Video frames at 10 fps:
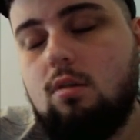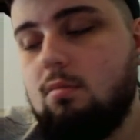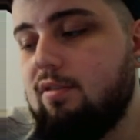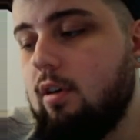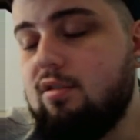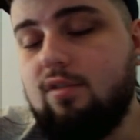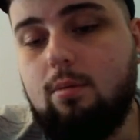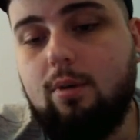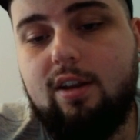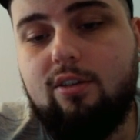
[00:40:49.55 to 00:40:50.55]
My phone's
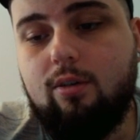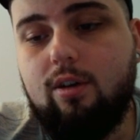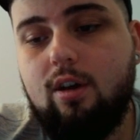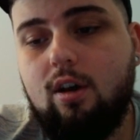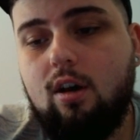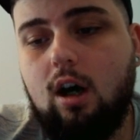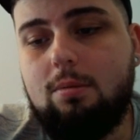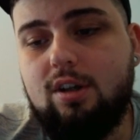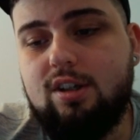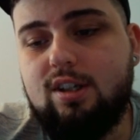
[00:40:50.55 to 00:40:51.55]
vibrating, sorry. I'm
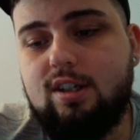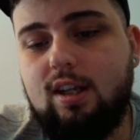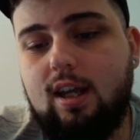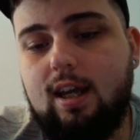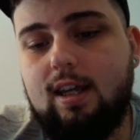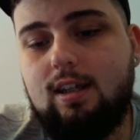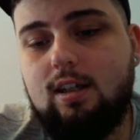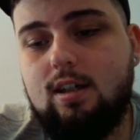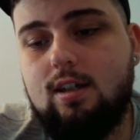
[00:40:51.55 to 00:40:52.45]
going to say...